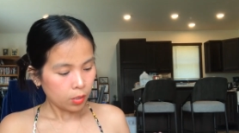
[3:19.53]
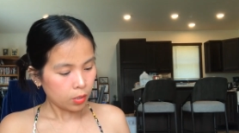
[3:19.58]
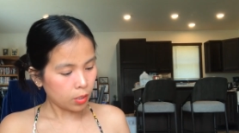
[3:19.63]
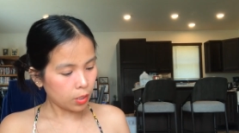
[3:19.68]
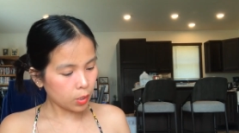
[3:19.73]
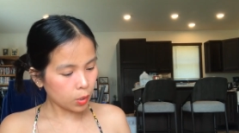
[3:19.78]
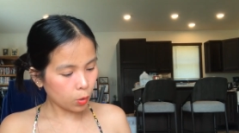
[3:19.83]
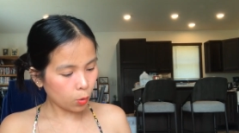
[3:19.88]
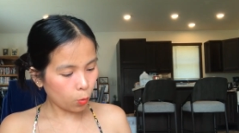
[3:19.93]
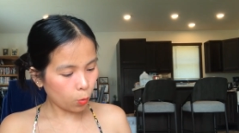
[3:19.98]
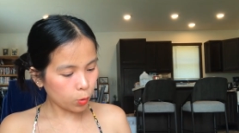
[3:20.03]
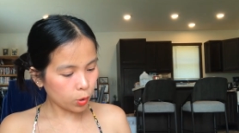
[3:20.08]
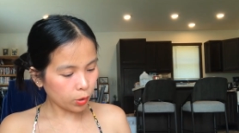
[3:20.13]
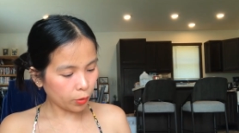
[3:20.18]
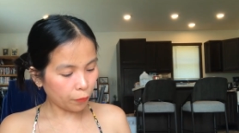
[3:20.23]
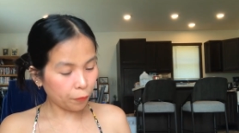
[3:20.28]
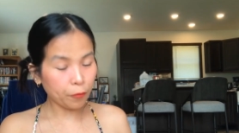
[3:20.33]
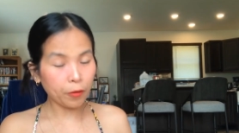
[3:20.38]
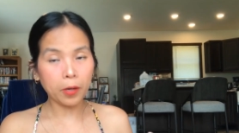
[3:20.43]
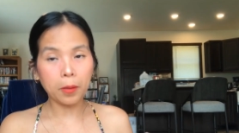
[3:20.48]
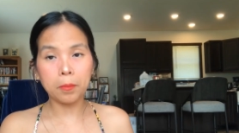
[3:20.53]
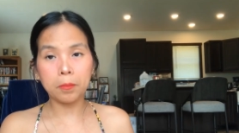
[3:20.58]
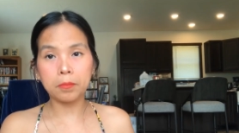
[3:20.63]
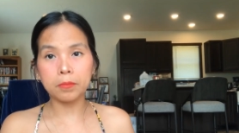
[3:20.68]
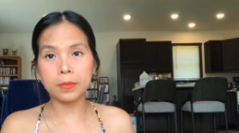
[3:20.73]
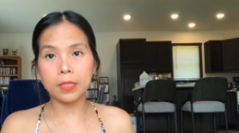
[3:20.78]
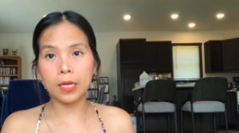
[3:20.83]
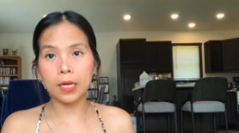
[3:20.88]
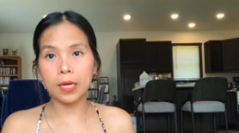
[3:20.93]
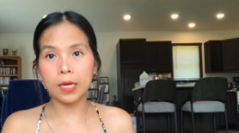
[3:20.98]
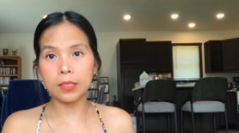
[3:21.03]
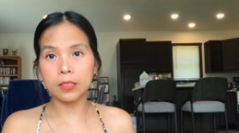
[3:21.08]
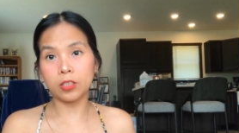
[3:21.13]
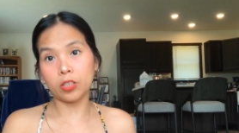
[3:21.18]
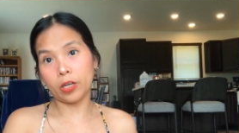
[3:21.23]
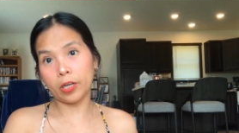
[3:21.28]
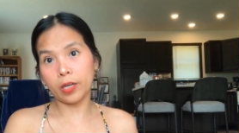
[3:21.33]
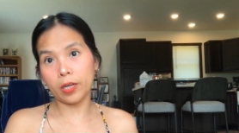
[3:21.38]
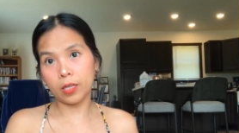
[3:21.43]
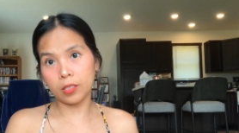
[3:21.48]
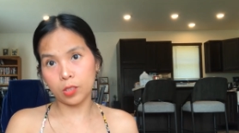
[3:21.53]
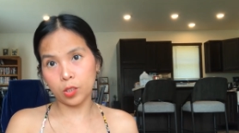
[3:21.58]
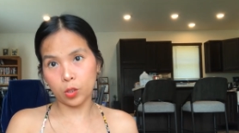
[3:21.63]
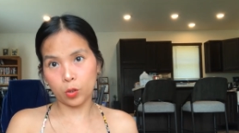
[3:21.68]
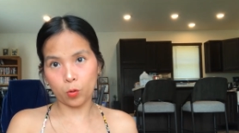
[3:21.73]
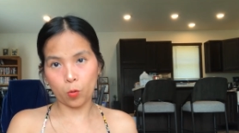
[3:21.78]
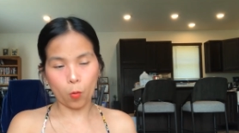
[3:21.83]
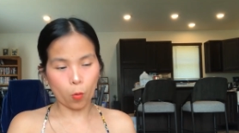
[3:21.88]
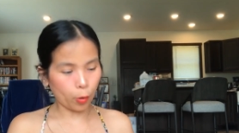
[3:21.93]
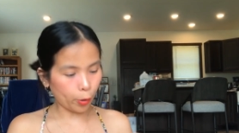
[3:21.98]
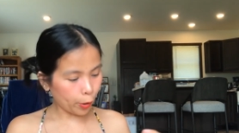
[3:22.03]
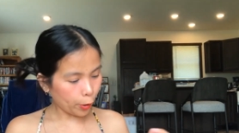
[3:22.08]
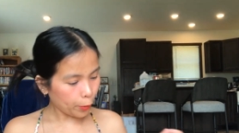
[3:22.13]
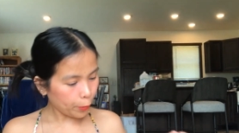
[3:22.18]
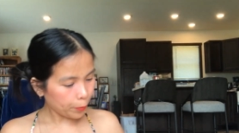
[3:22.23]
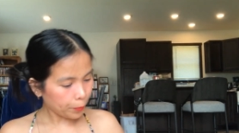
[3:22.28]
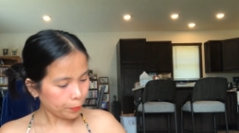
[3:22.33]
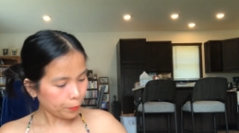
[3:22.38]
these clothes are from the Target store.